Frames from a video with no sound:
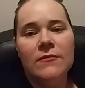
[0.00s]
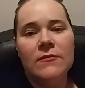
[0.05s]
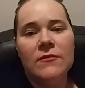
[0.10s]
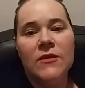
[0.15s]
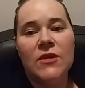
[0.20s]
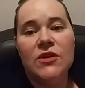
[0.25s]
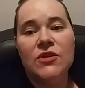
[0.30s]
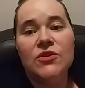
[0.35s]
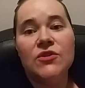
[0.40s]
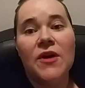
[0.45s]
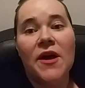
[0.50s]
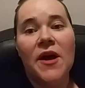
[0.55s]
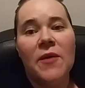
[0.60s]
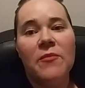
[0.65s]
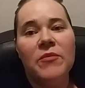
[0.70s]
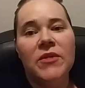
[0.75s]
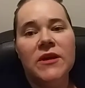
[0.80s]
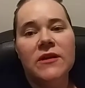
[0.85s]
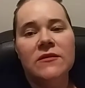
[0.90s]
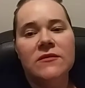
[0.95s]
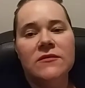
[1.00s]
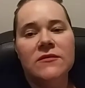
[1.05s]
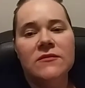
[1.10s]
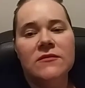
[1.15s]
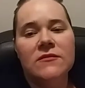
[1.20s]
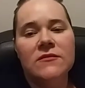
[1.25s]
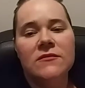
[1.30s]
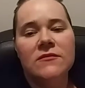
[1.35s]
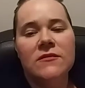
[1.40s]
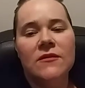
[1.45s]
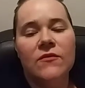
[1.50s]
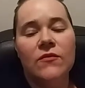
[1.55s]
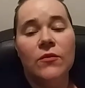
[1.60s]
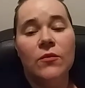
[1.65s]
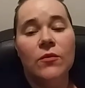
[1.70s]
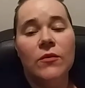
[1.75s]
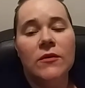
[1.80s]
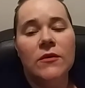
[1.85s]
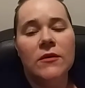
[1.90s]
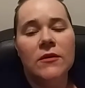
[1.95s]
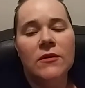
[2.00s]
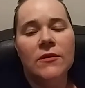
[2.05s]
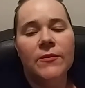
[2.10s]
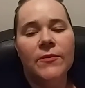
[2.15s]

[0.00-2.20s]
They're trappings of the world.